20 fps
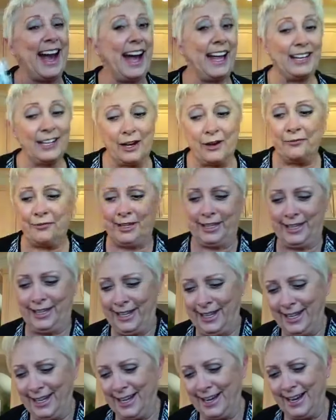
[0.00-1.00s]
I love it.
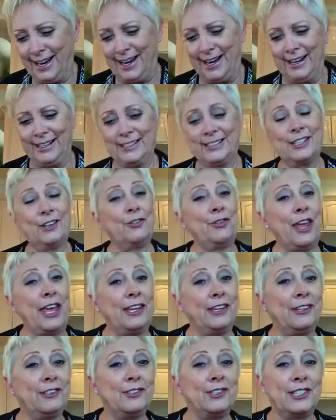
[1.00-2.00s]
Uh, so
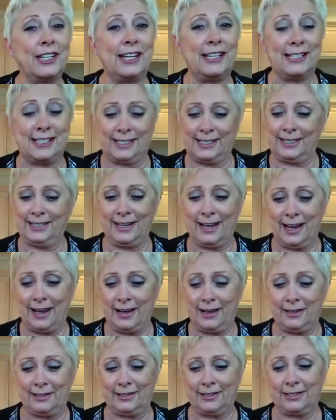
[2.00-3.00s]
thank you, Jason.
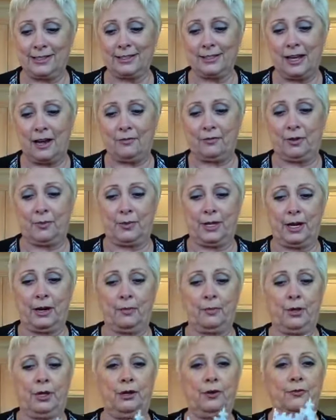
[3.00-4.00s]
I just love them. They're
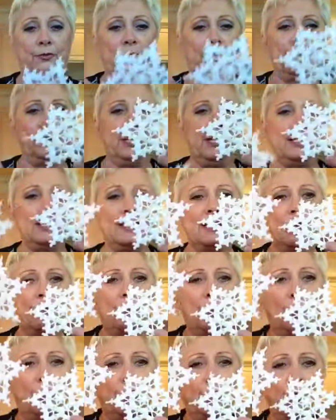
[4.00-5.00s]
beautiful. He sent
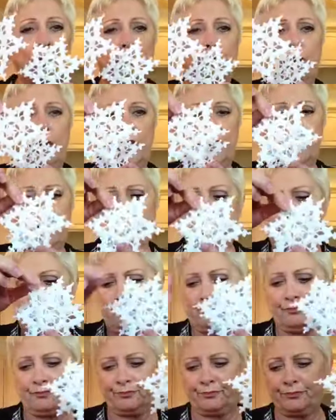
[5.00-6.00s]
me three.
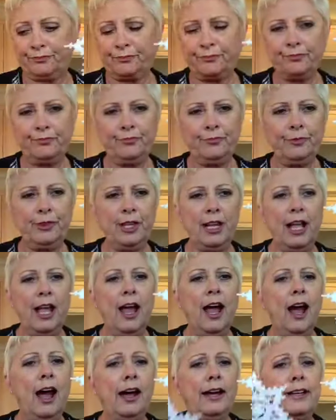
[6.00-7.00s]

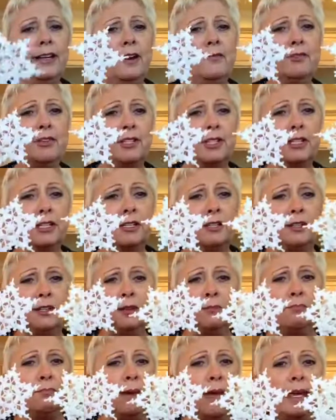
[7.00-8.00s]
I never did
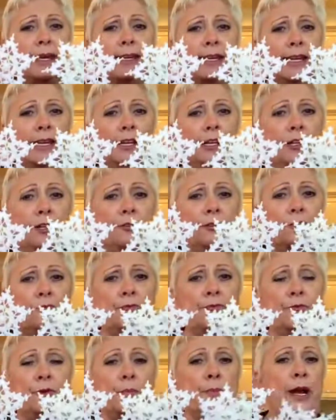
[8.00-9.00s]
make any
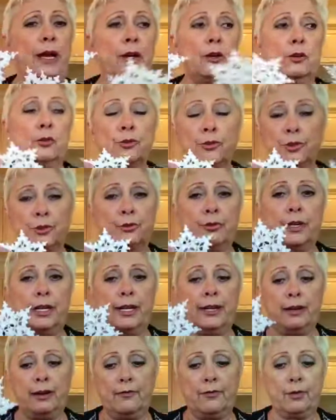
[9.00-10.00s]
for my own
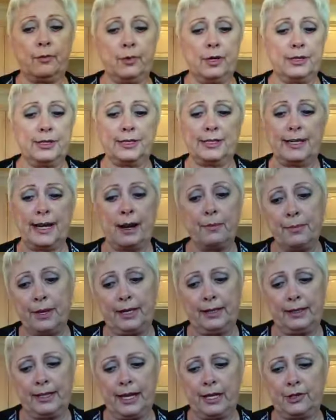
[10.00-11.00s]
tree of the ones that I
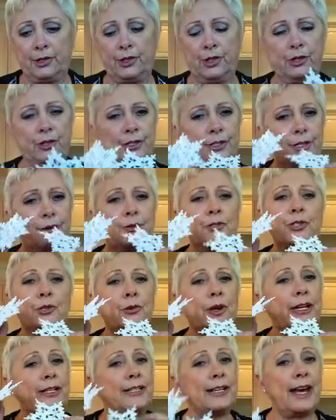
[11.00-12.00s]
made last year, so it's
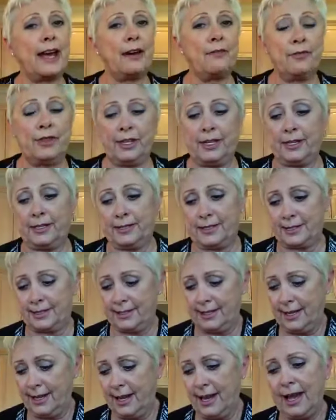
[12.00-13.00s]
great to have these.
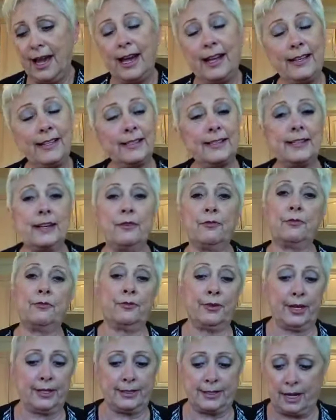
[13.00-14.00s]
I just never
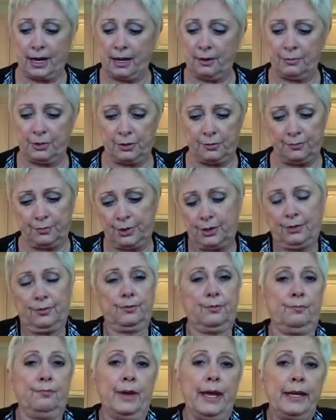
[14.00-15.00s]
found time to, to
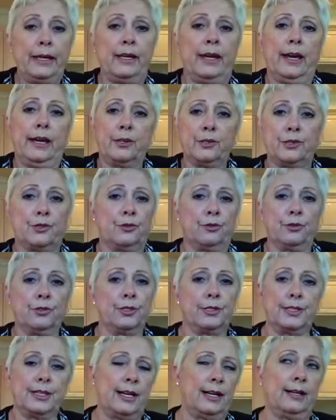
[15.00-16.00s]
make
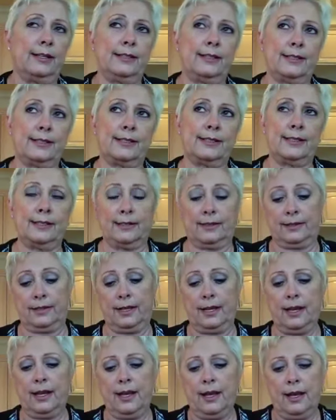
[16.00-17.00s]
extras. I just didn't.
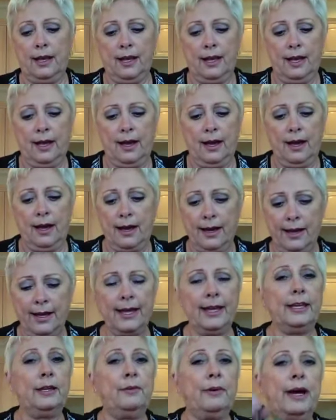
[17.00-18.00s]

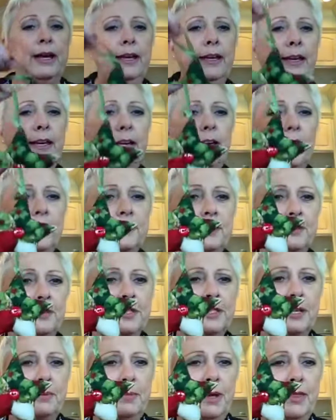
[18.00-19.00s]
Anyway, he also
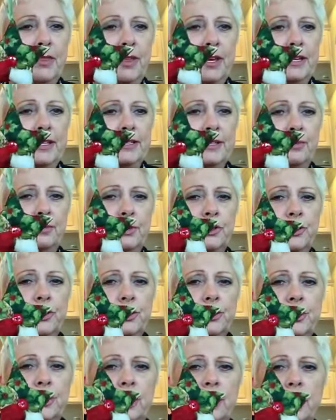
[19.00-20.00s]
sent me this, which
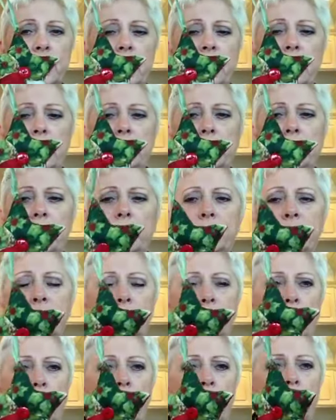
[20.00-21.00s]
is a, a, a
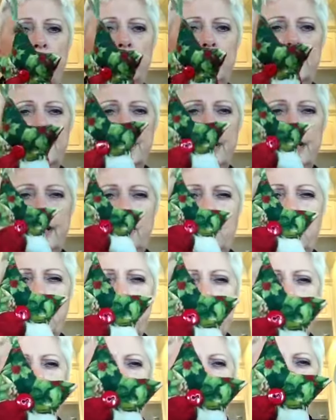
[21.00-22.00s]
star. It's like
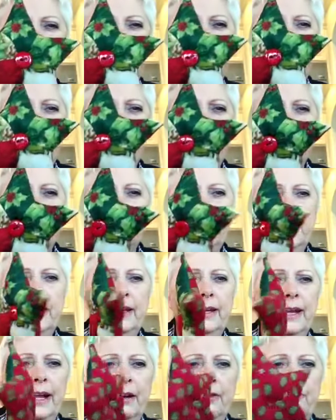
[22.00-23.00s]
quilting, made
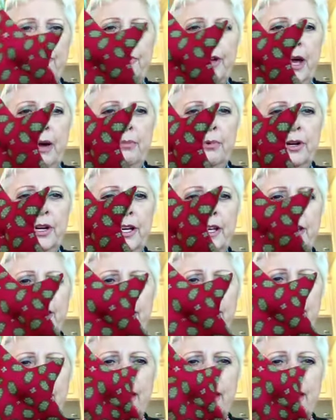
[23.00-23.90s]
it out of fabric